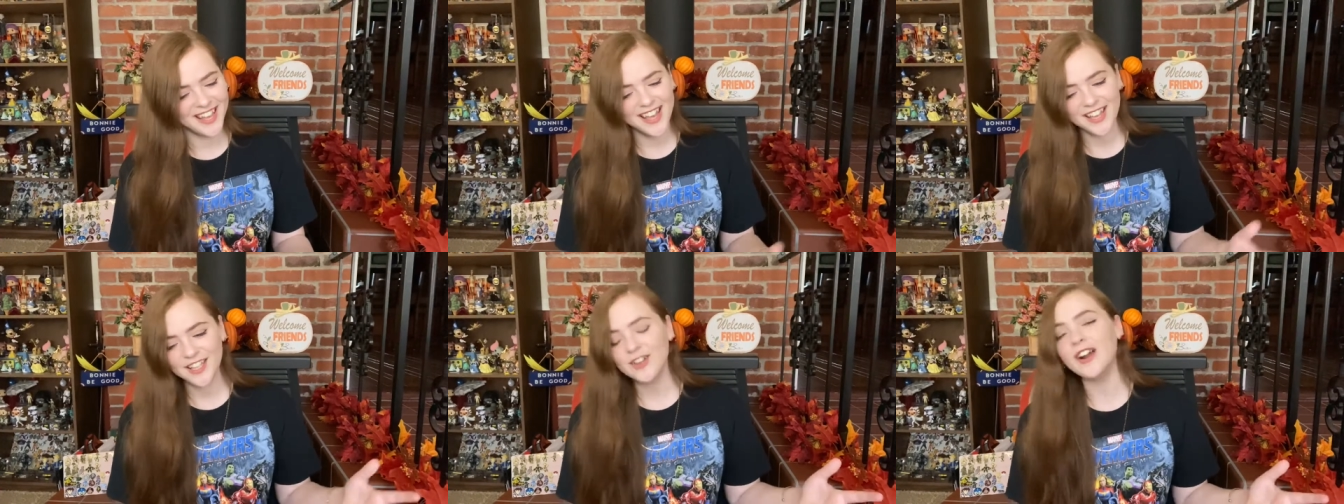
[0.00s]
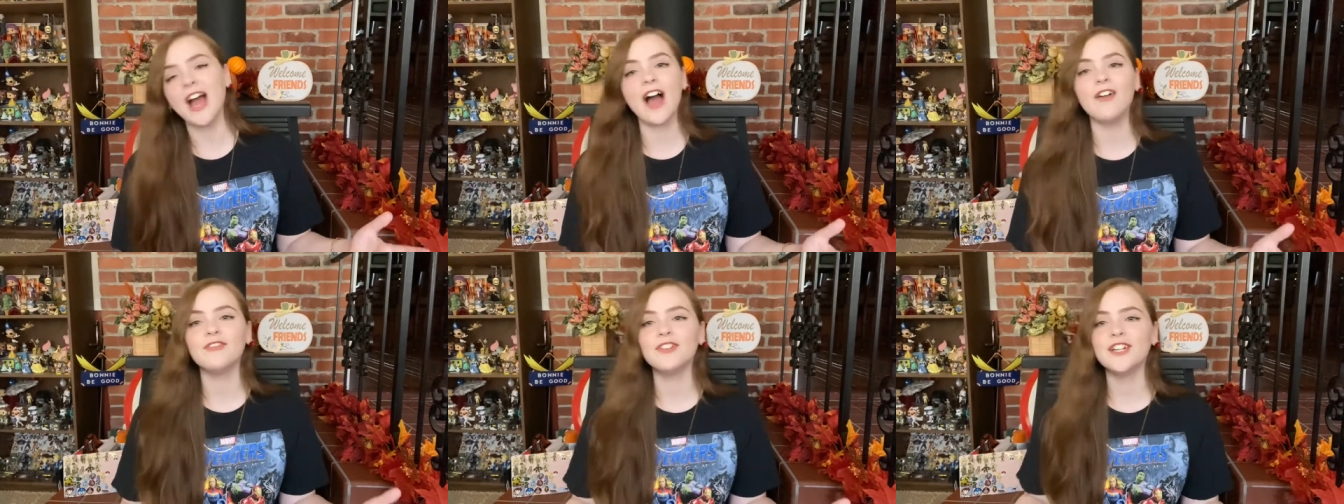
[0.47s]
Your
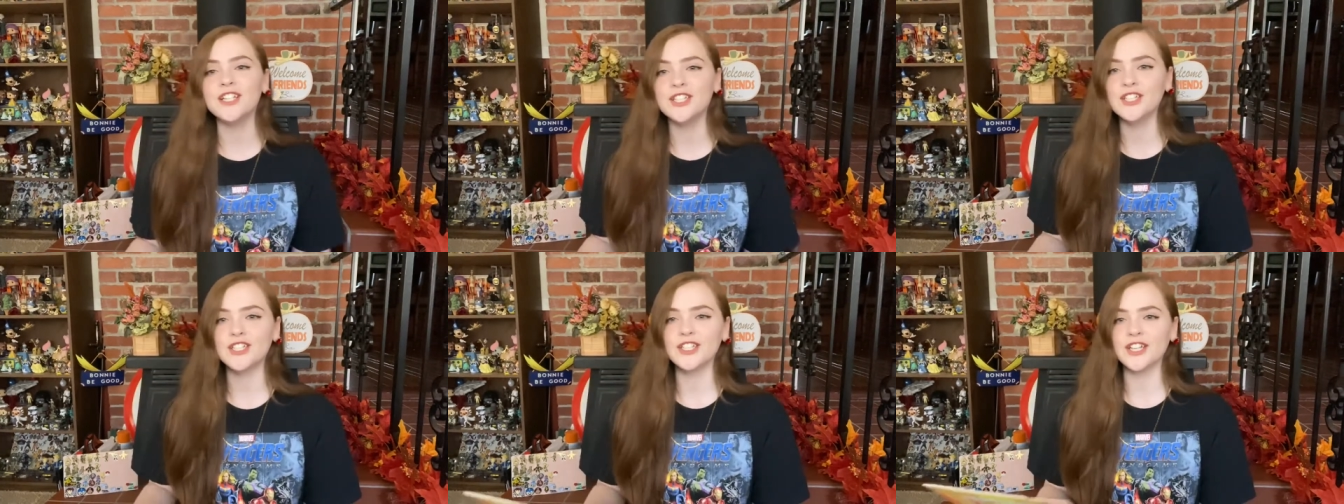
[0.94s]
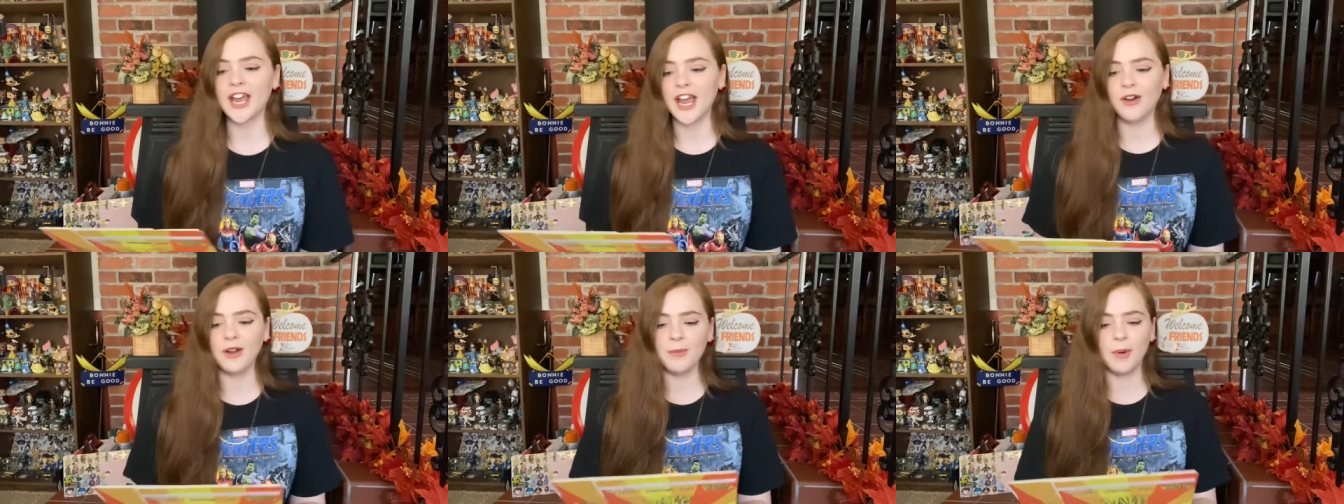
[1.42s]
average
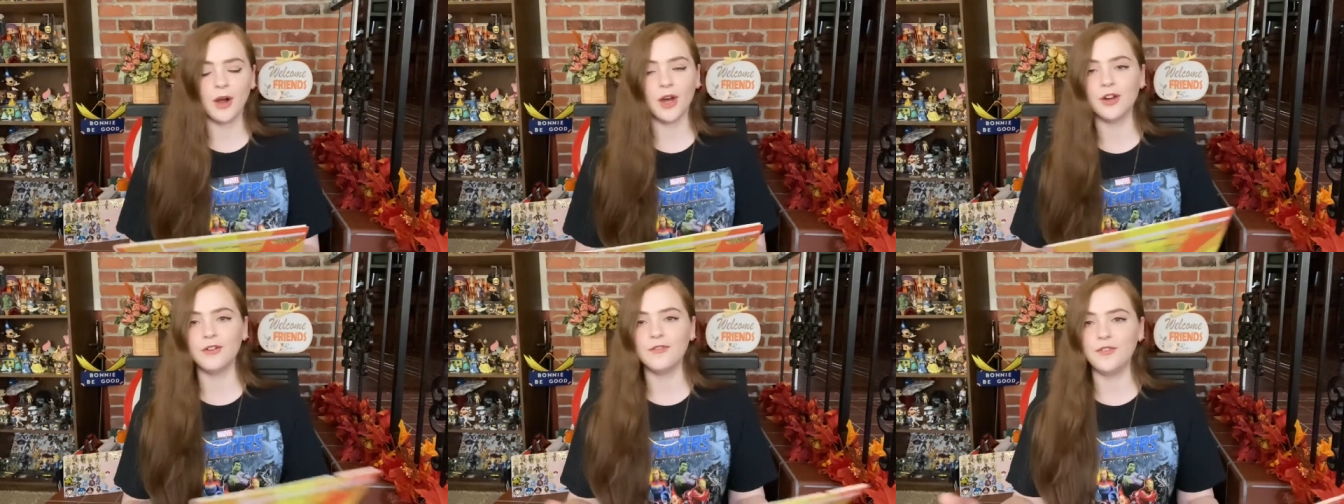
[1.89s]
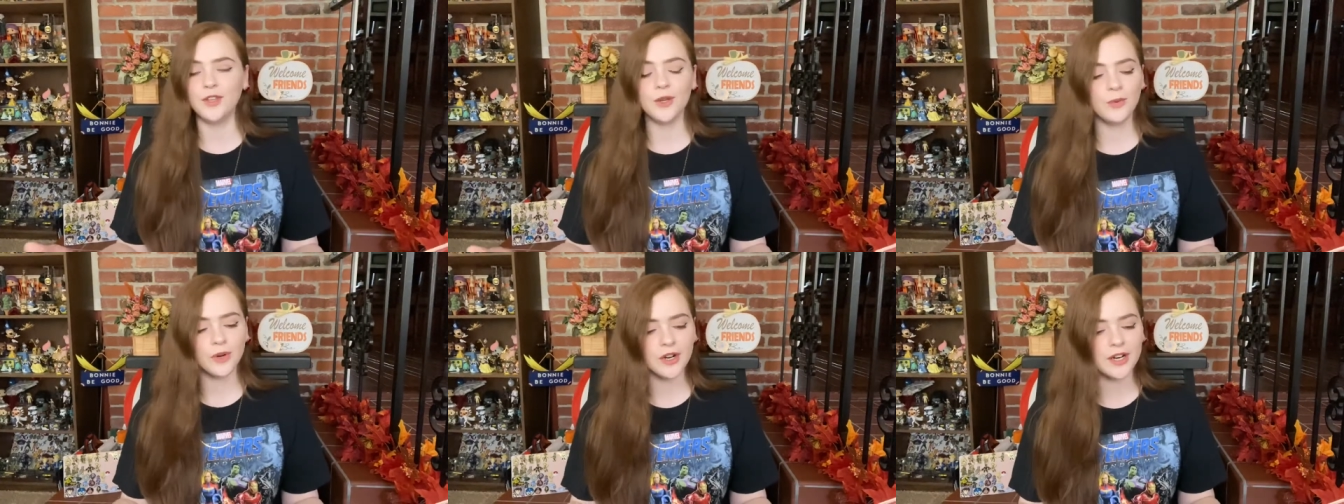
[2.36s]
Harry Potter
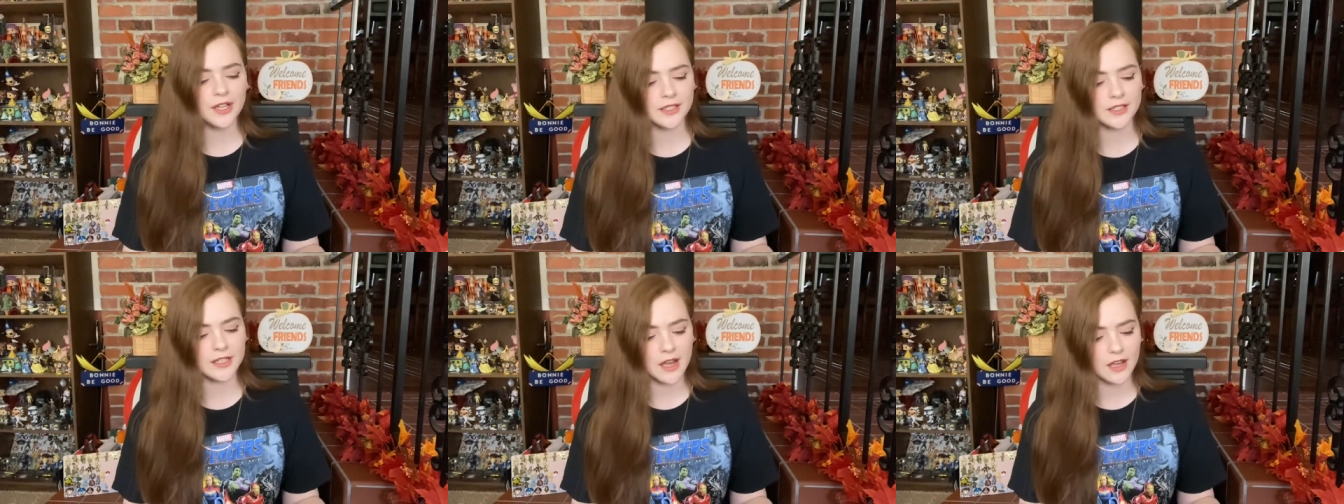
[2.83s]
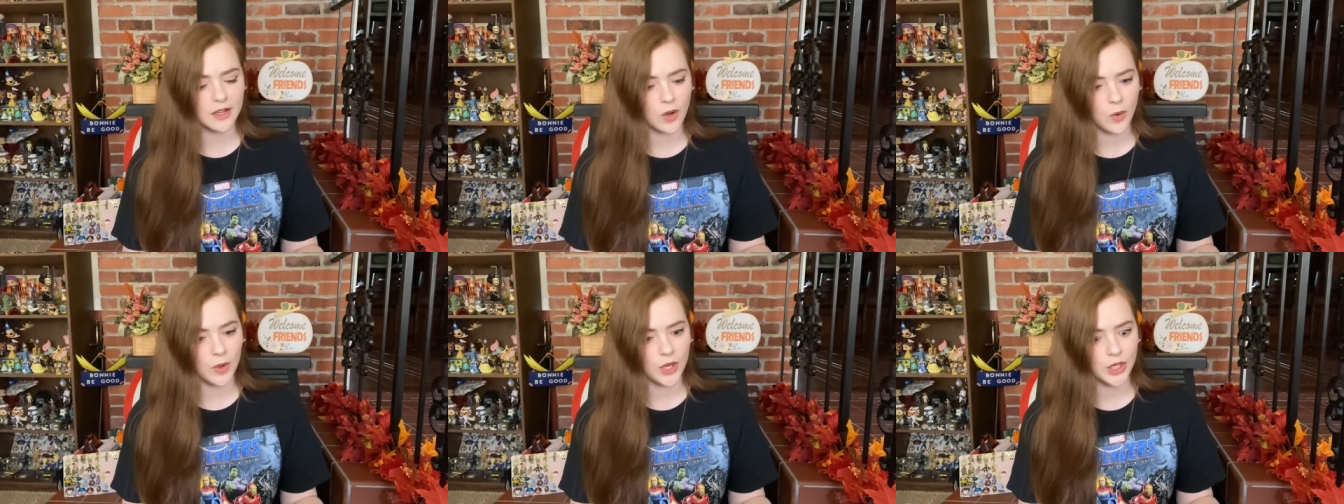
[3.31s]
viewer is not
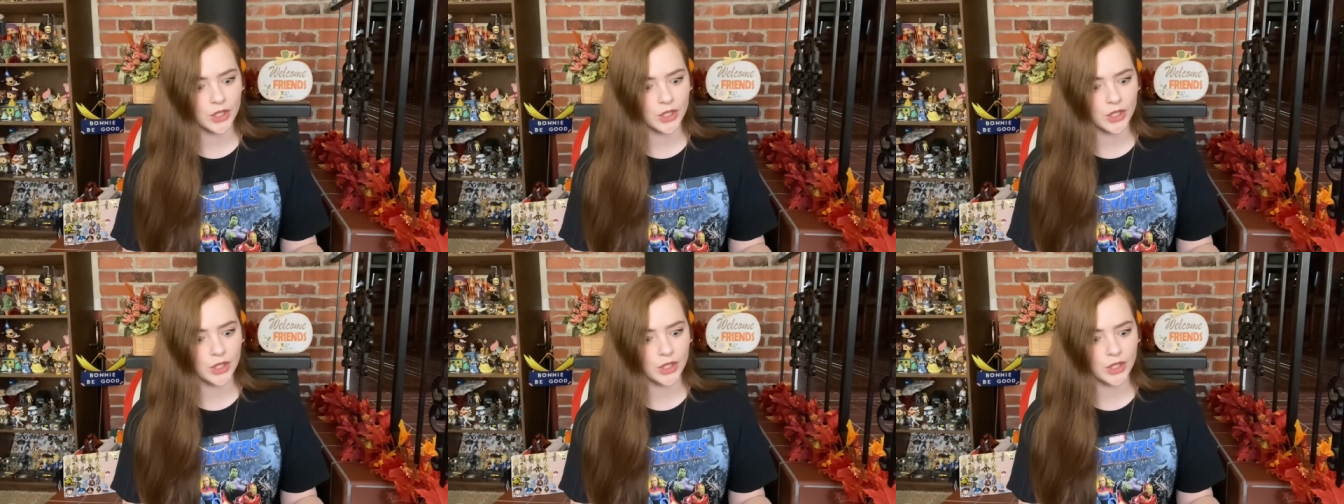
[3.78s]
going